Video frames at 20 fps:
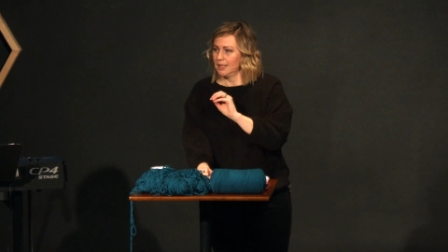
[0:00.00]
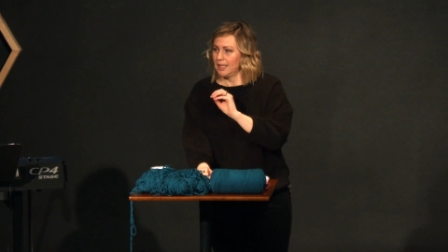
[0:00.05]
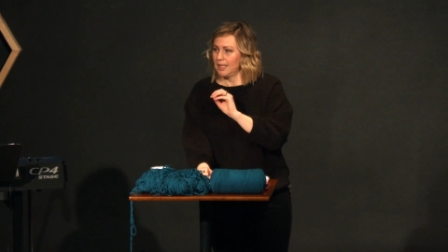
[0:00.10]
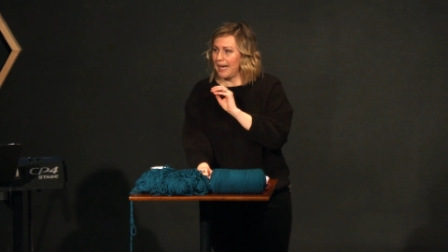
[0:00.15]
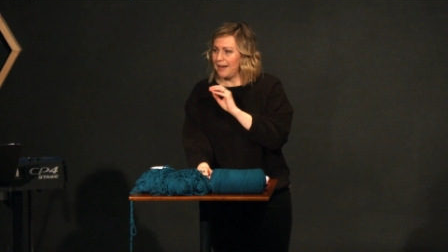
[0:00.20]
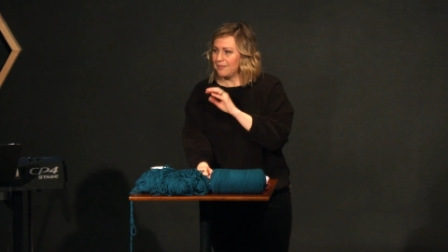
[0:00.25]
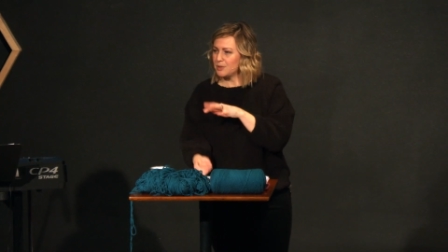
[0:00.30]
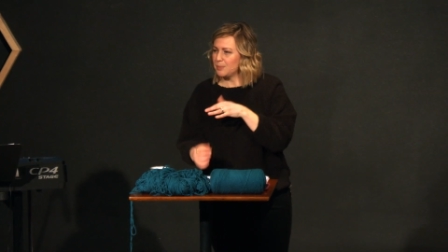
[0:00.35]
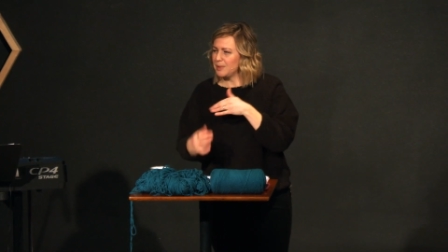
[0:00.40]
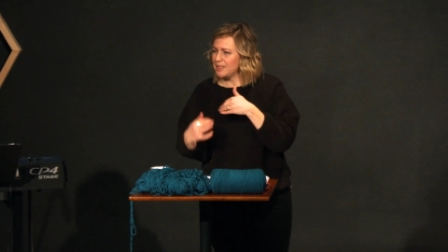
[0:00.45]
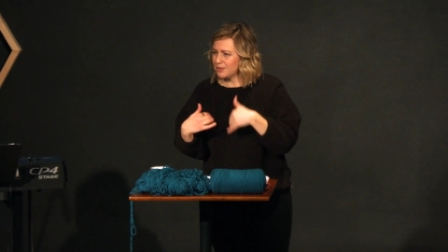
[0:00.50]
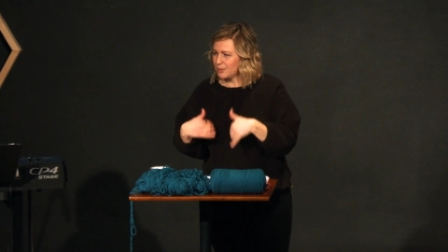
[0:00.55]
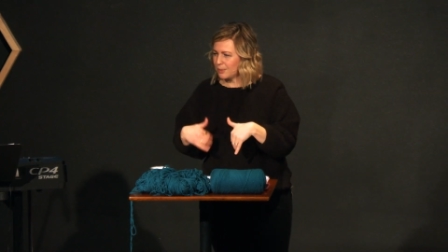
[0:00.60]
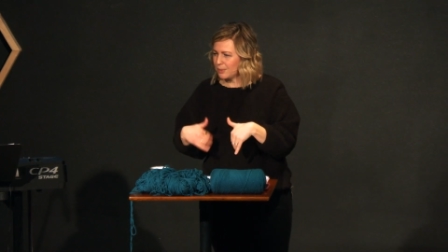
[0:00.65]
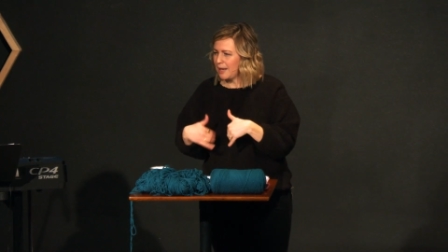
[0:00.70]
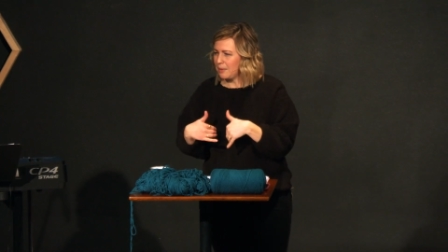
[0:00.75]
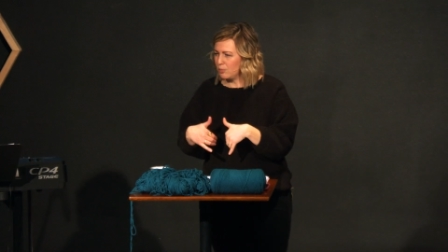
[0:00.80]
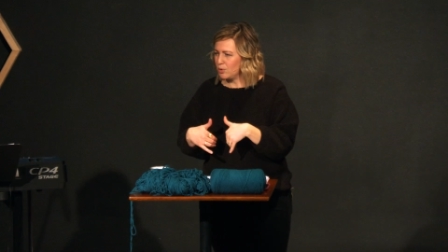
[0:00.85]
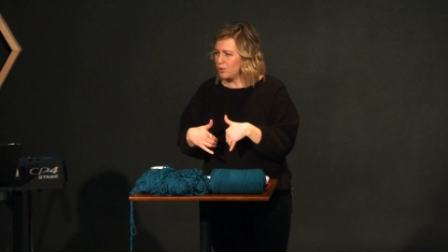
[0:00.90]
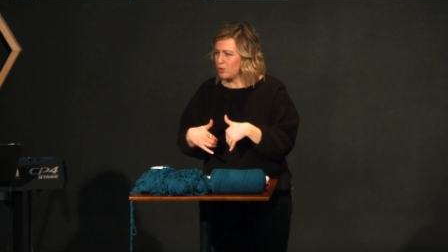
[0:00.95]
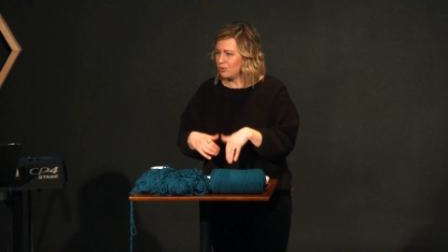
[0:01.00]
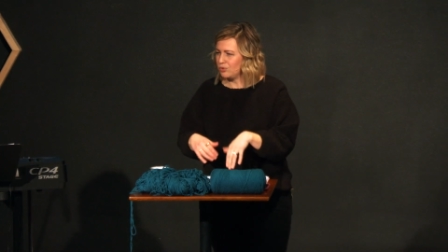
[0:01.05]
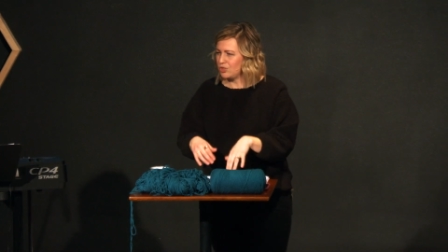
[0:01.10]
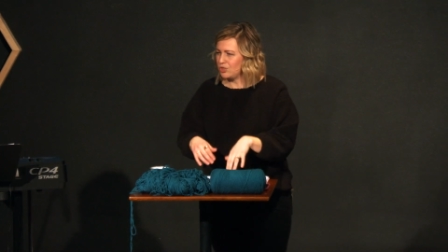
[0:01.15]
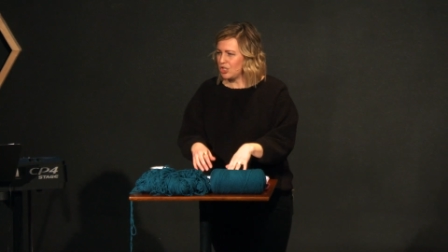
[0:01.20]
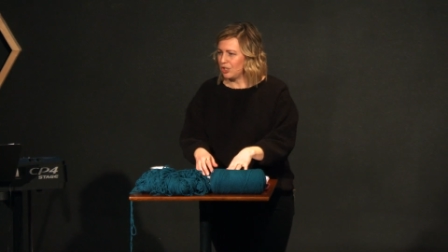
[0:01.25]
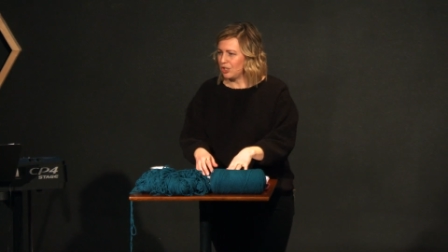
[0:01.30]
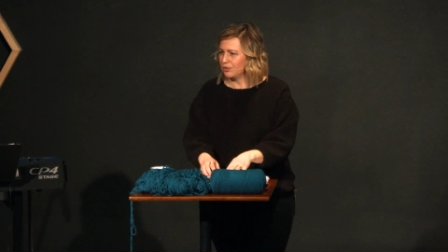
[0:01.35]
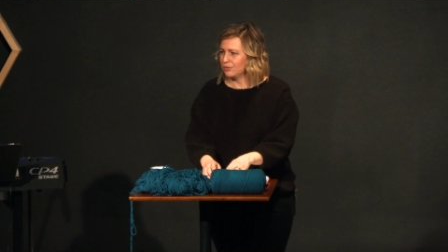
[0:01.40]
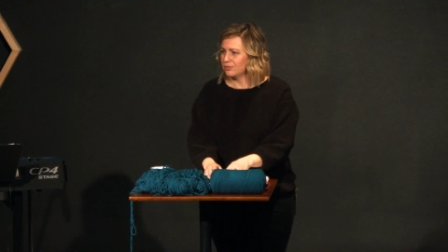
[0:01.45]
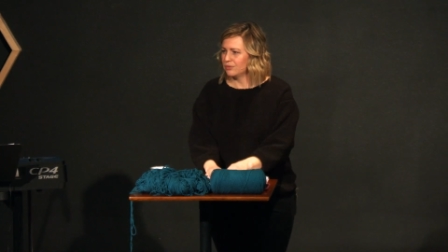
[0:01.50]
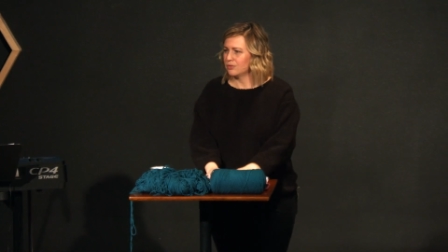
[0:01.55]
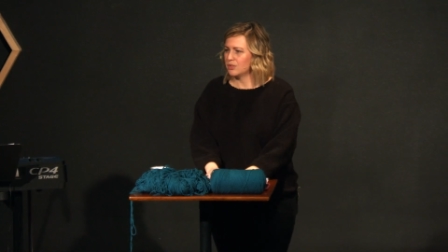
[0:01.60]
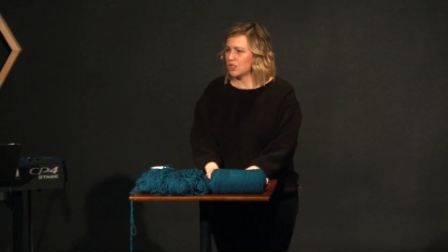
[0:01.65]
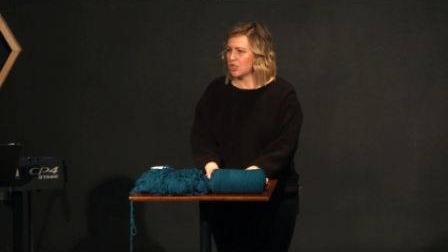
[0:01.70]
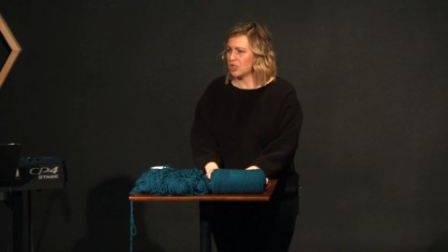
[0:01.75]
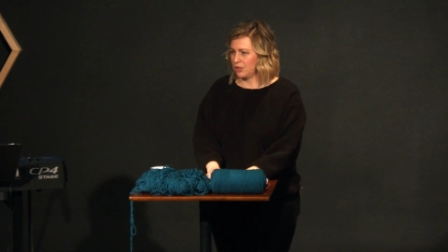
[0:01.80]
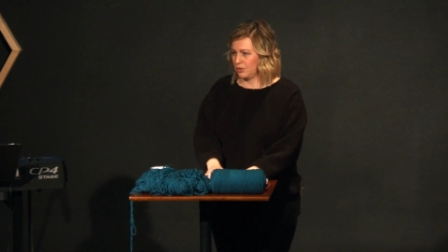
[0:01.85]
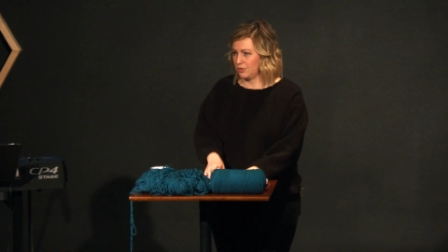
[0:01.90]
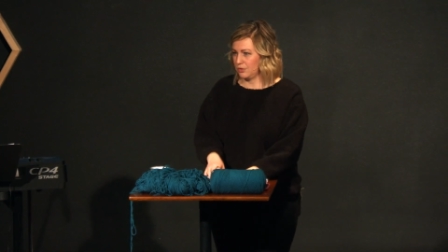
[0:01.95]
I have to be in the right mood, you know,
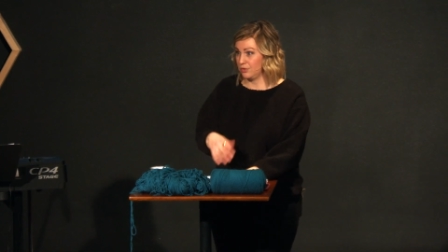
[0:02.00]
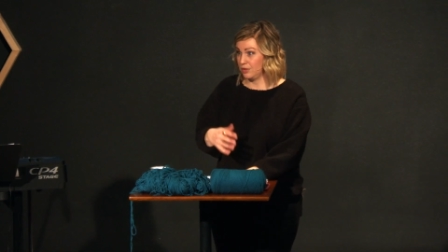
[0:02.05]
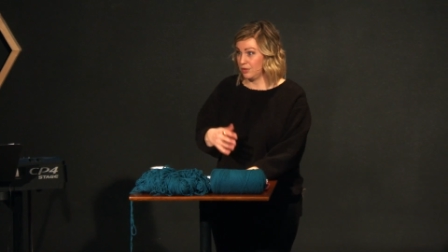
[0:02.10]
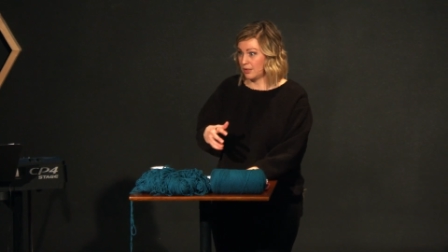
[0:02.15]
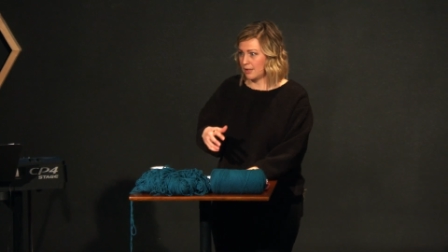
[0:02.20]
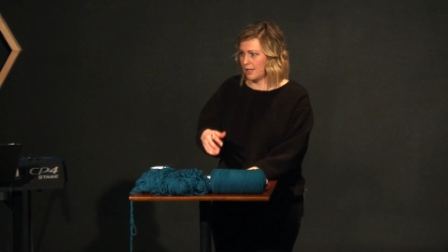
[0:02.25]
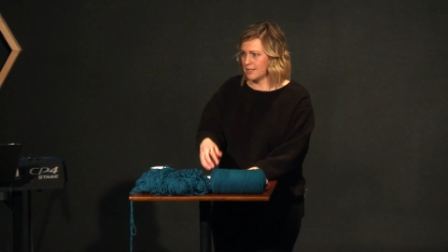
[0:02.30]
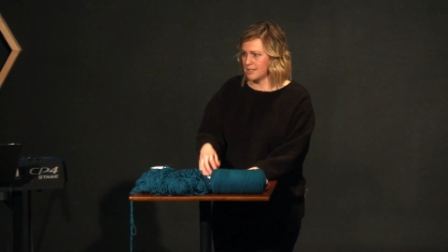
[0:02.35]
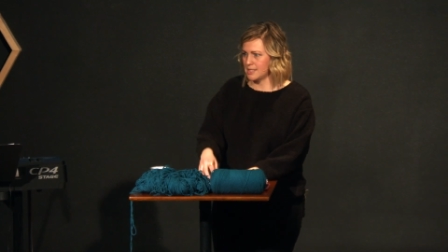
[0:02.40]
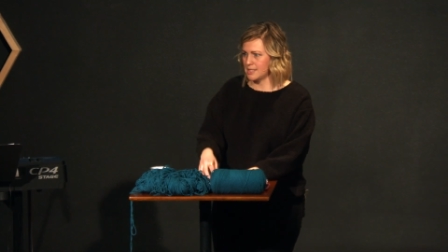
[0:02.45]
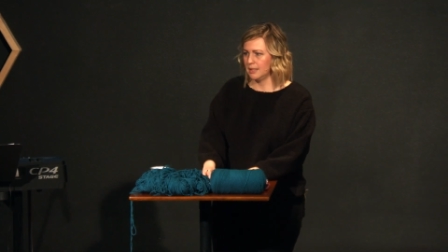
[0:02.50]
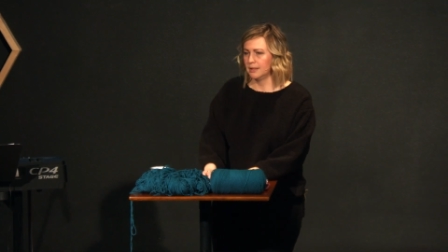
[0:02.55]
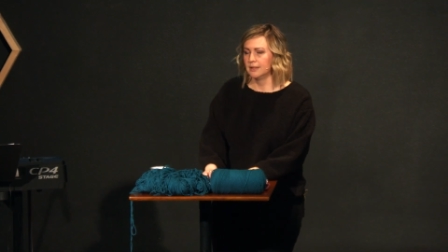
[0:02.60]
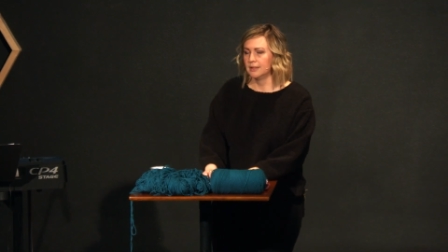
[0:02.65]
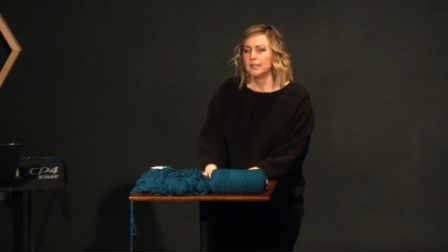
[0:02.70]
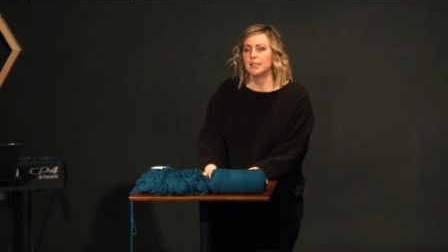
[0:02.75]
to go through the closet.